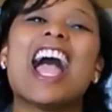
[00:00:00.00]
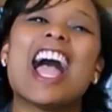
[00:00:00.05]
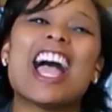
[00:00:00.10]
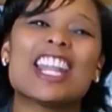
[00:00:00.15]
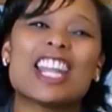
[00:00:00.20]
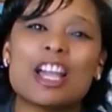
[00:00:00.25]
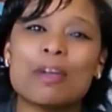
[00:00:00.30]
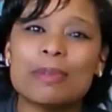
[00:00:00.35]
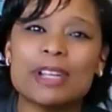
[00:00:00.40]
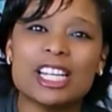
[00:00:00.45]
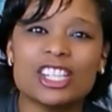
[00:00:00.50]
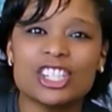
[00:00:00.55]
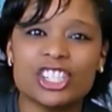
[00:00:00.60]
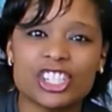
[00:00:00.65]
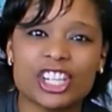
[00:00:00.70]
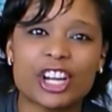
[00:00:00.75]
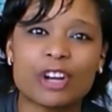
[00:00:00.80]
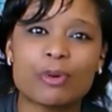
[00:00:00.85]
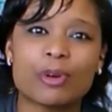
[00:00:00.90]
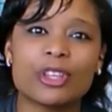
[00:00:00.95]
And I'm going to
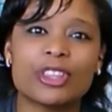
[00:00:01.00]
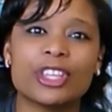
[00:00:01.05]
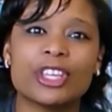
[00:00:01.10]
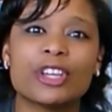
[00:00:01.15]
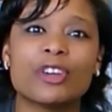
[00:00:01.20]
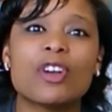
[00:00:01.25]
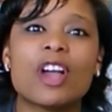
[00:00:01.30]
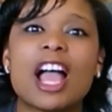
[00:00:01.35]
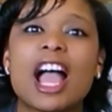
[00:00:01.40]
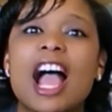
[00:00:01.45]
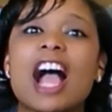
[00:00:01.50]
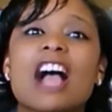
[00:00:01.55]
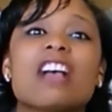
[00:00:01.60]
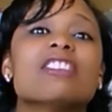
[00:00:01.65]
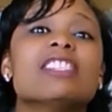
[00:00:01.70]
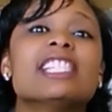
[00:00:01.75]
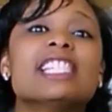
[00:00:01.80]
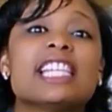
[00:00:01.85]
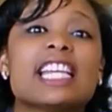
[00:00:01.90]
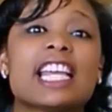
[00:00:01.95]
share with you
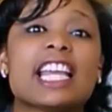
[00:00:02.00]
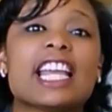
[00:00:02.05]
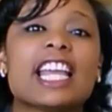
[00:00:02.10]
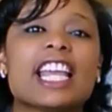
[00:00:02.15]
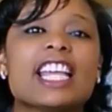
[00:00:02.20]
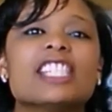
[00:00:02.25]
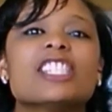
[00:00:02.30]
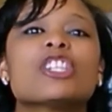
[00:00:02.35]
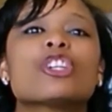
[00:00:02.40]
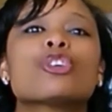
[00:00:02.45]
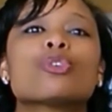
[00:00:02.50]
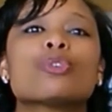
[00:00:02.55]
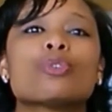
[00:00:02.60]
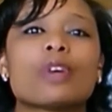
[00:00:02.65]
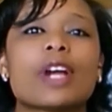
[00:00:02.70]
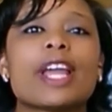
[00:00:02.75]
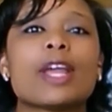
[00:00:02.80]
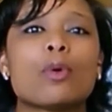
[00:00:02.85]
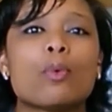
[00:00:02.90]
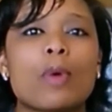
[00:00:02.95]
how singing is a
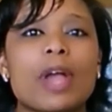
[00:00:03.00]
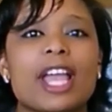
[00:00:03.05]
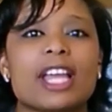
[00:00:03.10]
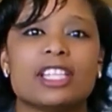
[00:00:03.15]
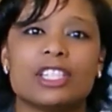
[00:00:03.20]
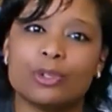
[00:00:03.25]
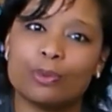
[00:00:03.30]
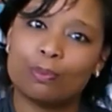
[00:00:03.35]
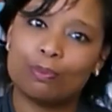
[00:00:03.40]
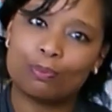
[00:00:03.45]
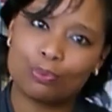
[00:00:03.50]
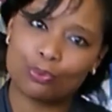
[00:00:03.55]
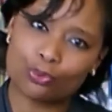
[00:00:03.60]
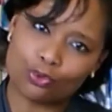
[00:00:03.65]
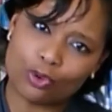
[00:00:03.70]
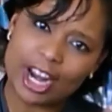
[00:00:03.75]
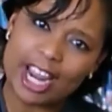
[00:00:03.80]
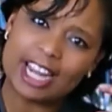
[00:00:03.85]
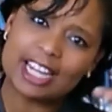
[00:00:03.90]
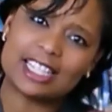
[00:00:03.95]
great way to
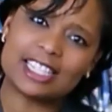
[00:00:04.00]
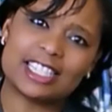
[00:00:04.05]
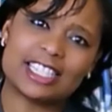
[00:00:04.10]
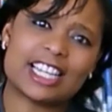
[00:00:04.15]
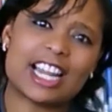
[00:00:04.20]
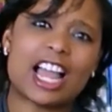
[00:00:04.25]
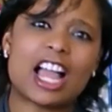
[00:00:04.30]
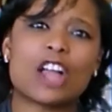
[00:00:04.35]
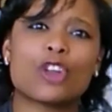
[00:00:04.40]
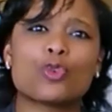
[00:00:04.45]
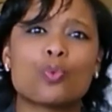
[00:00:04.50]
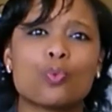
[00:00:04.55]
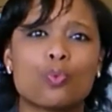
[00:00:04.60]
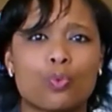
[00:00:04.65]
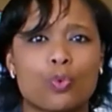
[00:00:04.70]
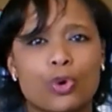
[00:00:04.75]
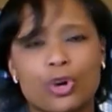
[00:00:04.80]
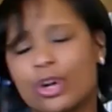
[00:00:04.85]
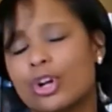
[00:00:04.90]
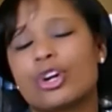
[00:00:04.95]
break down
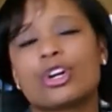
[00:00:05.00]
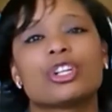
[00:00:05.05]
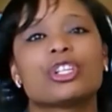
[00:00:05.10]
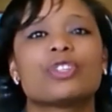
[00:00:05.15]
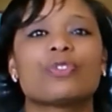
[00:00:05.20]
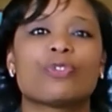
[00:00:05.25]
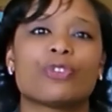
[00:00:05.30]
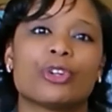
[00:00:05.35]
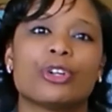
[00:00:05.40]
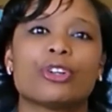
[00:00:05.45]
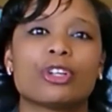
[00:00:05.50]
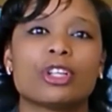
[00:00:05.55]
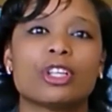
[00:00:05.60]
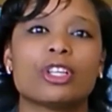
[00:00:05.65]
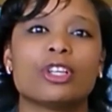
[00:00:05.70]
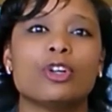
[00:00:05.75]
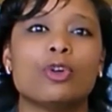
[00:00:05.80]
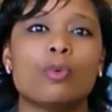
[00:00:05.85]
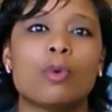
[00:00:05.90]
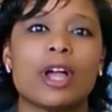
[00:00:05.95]
words for your
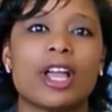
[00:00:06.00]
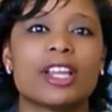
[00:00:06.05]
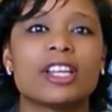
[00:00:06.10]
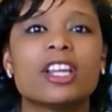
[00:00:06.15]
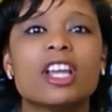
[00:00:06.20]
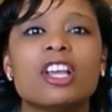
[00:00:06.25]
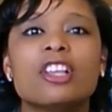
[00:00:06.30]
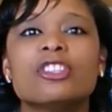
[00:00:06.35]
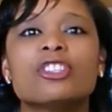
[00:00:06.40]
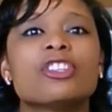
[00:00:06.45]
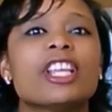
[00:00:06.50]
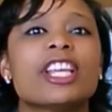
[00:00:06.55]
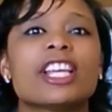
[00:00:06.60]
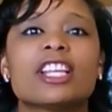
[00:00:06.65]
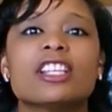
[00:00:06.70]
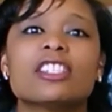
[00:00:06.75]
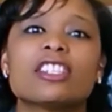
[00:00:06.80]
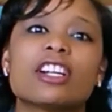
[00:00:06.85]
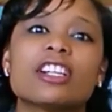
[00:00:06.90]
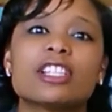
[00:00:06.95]
little one so they
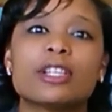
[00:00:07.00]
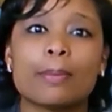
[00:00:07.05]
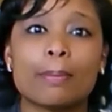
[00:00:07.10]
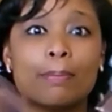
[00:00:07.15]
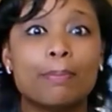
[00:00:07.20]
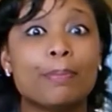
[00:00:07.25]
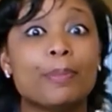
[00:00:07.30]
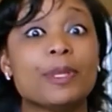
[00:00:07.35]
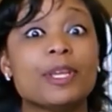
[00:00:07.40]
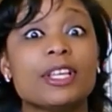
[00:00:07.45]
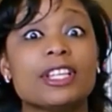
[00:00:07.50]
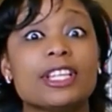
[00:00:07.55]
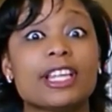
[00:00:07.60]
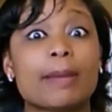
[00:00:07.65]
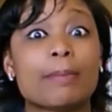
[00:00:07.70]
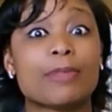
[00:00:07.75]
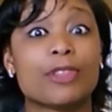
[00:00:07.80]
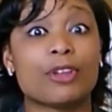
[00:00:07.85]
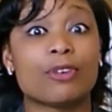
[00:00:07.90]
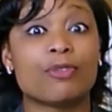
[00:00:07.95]
can start to build
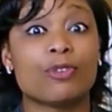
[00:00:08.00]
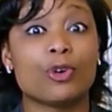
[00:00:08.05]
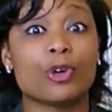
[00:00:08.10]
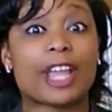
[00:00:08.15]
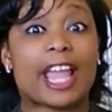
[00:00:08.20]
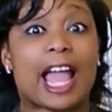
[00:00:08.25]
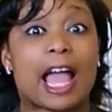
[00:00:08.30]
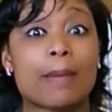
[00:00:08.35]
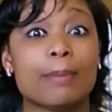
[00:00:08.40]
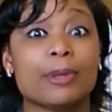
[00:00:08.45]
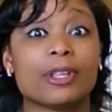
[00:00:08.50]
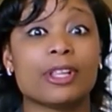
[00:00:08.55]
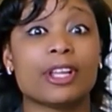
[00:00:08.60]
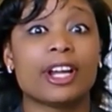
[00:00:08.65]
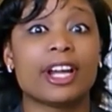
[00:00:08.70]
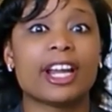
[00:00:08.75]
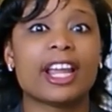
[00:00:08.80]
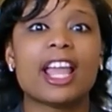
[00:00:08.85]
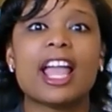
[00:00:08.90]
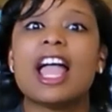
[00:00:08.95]
up their
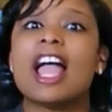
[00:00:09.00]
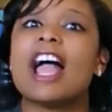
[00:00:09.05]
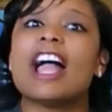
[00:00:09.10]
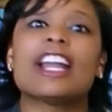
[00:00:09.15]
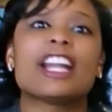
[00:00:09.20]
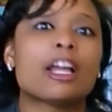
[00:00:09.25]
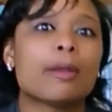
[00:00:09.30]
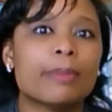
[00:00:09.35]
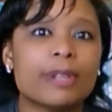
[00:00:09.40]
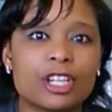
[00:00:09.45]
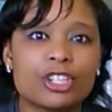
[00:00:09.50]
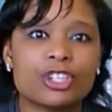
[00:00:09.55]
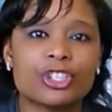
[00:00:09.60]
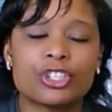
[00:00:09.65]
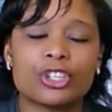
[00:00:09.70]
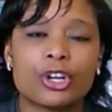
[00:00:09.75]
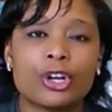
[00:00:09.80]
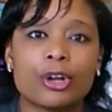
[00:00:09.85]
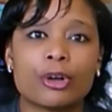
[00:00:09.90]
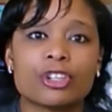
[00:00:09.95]
vocabulary. And I'm going
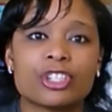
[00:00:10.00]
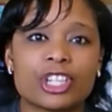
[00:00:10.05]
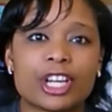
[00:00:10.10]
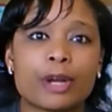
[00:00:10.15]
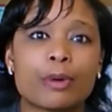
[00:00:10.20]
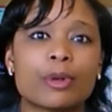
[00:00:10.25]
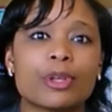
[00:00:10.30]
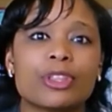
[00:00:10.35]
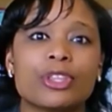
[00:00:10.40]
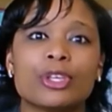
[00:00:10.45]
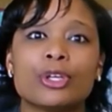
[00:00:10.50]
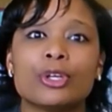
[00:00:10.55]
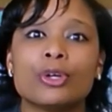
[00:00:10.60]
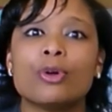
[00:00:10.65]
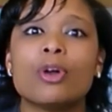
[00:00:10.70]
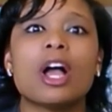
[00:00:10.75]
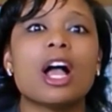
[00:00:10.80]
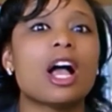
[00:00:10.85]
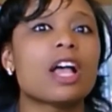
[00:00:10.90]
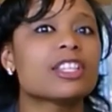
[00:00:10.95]
to share with
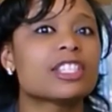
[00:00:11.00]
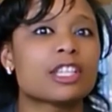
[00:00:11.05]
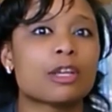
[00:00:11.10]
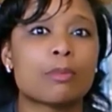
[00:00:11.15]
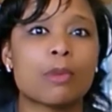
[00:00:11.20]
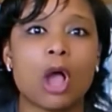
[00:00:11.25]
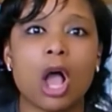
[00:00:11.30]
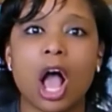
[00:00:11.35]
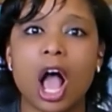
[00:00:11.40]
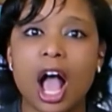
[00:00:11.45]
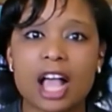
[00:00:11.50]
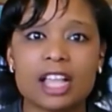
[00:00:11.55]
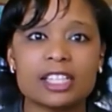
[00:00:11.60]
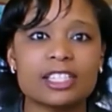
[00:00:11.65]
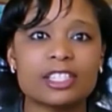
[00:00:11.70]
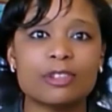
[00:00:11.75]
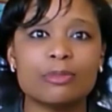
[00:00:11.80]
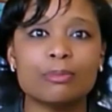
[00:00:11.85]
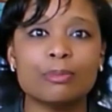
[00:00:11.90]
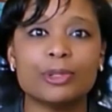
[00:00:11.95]
you some
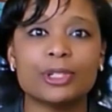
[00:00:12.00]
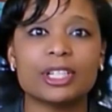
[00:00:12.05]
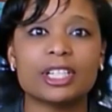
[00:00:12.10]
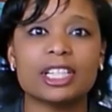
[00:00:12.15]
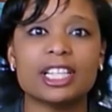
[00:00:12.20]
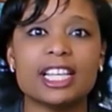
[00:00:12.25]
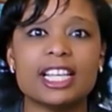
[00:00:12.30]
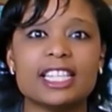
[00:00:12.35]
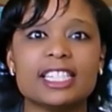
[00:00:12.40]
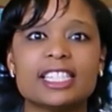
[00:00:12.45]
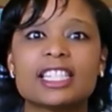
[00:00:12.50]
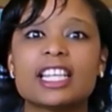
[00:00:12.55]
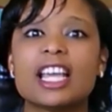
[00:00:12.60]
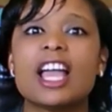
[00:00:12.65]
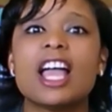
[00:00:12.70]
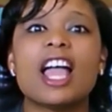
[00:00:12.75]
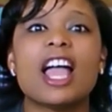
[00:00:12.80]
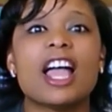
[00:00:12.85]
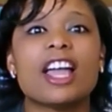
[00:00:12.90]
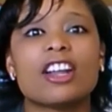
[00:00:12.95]
awesome book lists,
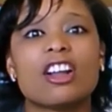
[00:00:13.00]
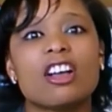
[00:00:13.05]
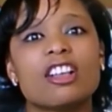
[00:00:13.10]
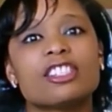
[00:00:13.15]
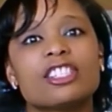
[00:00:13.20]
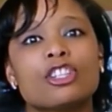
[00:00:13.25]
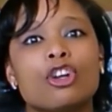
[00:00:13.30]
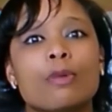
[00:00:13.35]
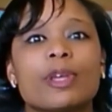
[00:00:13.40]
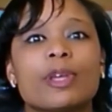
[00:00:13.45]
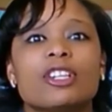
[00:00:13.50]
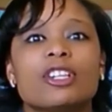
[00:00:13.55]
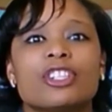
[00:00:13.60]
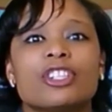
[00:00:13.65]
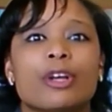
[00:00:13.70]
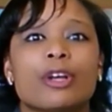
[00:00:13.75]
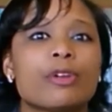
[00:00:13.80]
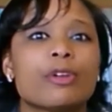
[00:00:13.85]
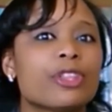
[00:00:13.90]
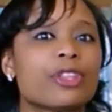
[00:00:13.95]
and also I'm going to
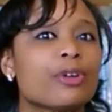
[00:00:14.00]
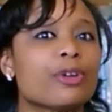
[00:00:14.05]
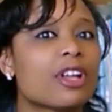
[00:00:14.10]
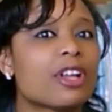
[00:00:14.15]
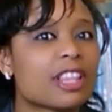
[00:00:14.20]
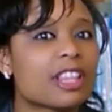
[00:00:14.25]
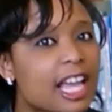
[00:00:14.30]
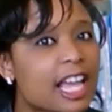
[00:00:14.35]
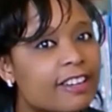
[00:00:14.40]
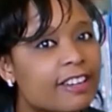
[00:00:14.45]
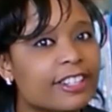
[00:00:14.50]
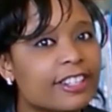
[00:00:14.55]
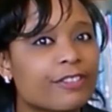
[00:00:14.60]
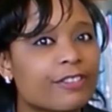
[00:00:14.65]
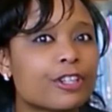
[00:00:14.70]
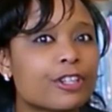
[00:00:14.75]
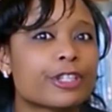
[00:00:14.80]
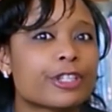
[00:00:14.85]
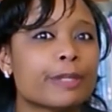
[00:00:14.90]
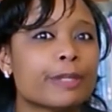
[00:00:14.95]
share with you a lot of
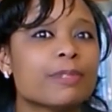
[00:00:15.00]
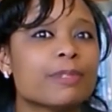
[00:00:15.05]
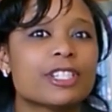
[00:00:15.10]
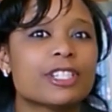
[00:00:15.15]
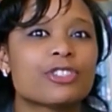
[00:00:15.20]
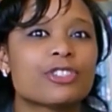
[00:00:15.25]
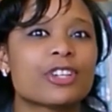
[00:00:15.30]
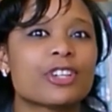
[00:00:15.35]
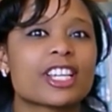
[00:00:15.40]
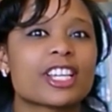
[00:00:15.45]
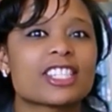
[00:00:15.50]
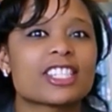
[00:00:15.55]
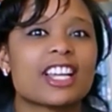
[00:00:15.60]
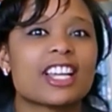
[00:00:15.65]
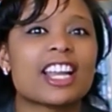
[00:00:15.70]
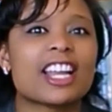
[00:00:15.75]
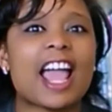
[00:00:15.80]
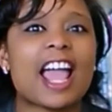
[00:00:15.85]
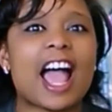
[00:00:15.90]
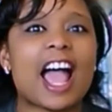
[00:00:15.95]
different tips and tricks
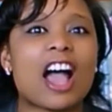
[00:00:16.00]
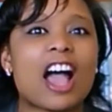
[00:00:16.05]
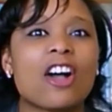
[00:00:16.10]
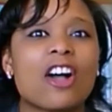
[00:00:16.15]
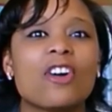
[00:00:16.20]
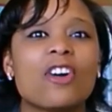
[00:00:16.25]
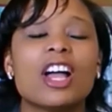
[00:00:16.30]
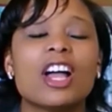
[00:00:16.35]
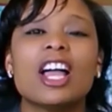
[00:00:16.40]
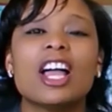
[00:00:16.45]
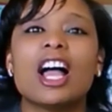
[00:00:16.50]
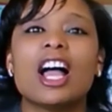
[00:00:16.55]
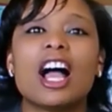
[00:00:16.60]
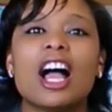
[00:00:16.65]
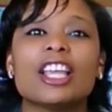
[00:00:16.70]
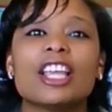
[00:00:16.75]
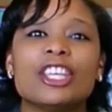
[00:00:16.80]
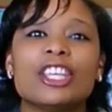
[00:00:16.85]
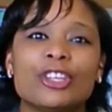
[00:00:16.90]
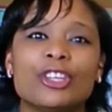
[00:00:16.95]
on how
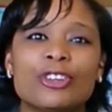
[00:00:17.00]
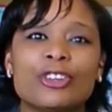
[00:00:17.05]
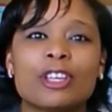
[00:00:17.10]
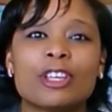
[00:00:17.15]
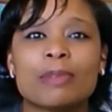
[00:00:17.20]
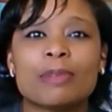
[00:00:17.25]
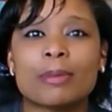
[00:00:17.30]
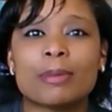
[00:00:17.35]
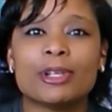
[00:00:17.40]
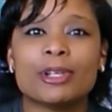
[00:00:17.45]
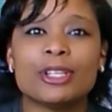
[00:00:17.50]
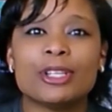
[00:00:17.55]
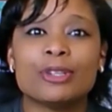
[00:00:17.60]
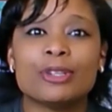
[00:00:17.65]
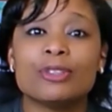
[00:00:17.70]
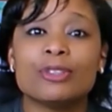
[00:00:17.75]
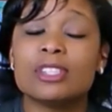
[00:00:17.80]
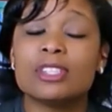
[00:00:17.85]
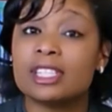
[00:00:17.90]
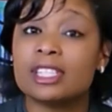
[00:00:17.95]
you can be able to
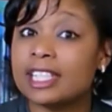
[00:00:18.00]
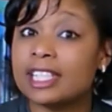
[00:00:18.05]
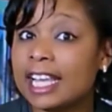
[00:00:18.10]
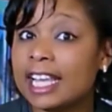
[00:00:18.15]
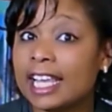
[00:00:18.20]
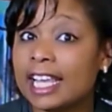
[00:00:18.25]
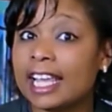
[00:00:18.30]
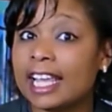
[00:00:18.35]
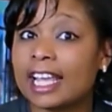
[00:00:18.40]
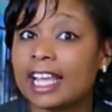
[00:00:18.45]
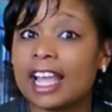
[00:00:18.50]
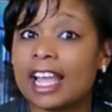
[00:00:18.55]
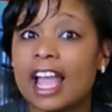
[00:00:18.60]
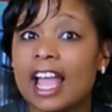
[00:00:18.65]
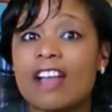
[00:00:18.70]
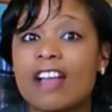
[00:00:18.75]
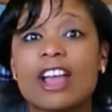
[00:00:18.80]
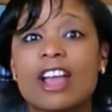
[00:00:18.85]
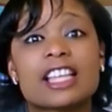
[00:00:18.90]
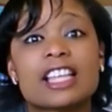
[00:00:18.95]
use singing
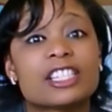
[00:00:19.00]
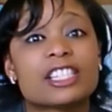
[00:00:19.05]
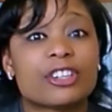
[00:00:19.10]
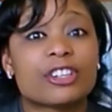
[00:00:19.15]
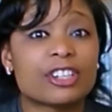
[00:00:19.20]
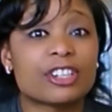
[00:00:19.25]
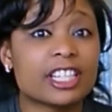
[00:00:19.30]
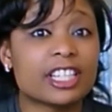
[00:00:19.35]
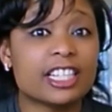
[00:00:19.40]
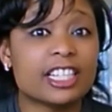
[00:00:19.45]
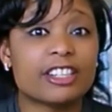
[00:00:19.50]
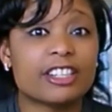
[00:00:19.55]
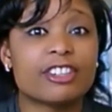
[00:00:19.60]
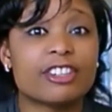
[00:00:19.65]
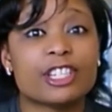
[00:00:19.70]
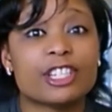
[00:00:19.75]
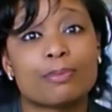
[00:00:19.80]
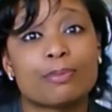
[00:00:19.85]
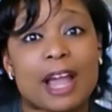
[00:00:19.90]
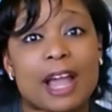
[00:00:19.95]
as an early
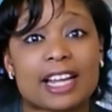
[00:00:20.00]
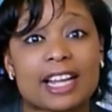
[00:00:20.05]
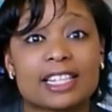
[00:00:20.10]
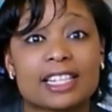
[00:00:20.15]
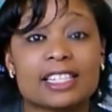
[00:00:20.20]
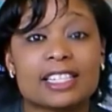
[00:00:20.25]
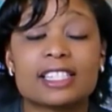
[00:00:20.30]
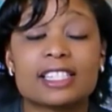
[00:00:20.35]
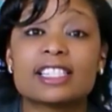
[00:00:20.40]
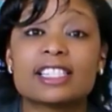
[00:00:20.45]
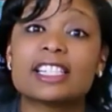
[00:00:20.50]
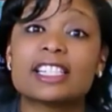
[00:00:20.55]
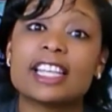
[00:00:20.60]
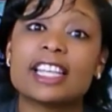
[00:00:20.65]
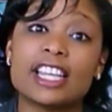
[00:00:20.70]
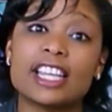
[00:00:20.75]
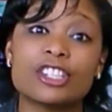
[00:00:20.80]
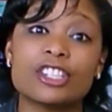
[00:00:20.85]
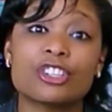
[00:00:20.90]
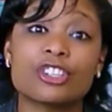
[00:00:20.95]
literacy practice to
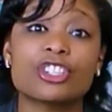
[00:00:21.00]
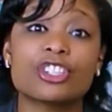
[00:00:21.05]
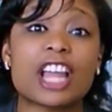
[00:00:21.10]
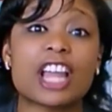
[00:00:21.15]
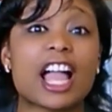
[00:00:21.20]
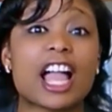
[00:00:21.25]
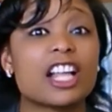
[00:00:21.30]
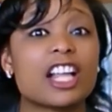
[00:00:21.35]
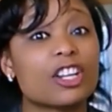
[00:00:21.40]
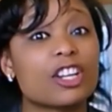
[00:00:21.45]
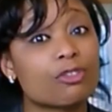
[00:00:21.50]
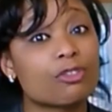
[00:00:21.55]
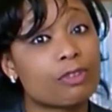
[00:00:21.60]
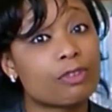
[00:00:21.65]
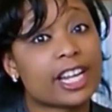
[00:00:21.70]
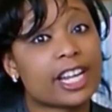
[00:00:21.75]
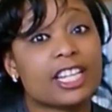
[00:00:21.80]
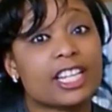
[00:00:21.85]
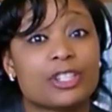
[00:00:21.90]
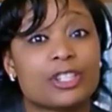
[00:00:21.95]
get your child
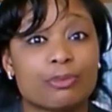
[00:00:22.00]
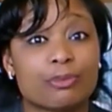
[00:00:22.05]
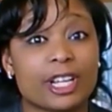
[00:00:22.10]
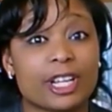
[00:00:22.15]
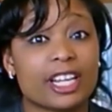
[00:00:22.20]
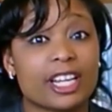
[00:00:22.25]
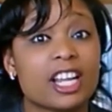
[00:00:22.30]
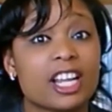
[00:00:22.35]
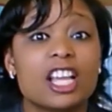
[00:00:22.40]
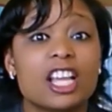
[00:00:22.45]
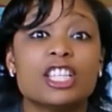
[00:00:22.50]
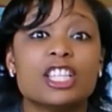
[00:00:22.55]
ready to read.